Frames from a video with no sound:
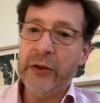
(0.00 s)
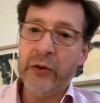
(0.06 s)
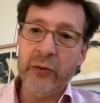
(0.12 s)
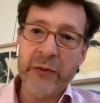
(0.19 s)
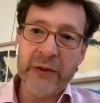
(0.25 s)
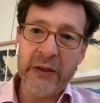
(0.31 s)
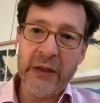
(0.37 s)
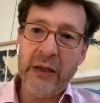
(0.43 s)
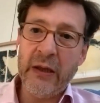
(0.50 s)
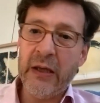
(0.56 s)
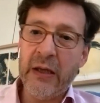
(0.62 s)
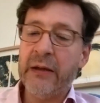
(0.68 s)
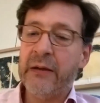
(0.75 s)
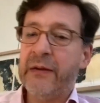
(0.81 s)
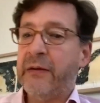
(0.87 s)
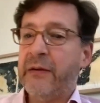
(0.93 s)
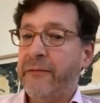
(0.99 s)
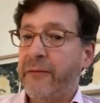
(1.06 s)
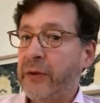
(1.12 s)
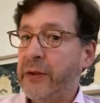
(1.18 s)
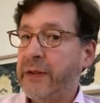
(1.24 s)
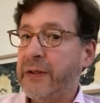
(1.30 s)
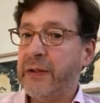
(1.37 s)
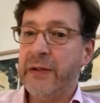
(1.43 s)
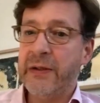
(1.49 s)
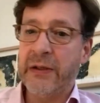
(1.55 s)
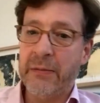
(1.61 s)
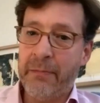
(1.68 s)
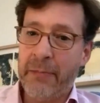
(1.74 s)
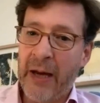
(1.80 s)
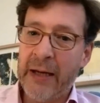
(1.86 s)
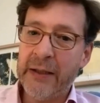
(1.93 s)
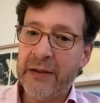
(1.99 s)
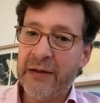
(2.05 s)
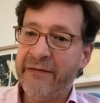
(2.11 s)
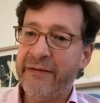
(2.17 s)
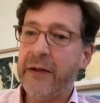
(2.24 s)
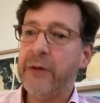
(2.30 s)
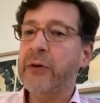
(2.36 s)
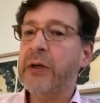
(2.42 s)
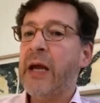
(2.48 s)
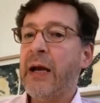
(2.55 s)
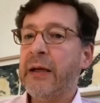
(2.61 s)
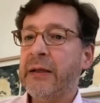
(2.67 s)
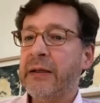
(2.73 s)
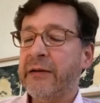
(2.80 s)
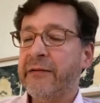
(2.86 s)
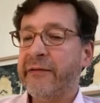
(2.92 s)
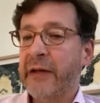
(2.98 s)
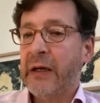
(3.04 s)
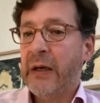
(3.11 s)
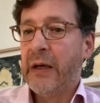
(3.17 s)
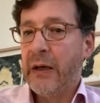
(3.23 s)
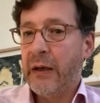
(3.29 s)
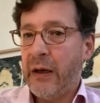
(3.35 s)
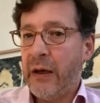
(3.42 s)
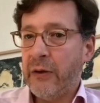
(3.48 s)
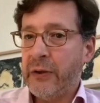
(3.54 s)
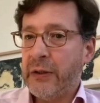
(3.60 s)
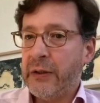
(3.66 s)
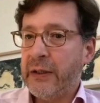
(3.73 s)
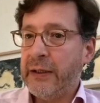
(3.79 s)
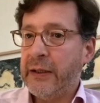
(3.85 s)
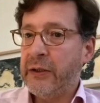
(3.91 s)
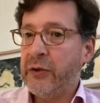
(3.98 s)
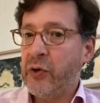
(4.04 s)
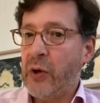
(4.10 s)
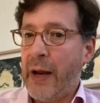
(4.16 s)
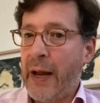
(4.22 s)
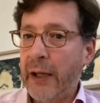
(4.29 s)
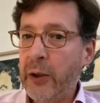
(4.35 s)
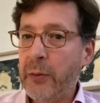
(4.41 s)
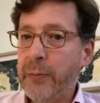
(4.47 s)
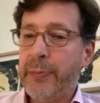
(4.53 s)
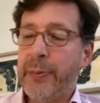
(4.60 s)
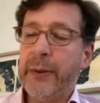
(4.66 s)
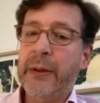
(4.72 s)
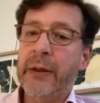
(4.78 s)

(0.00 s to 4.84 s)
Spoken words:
You see that, for instance, the banks are very active currently to help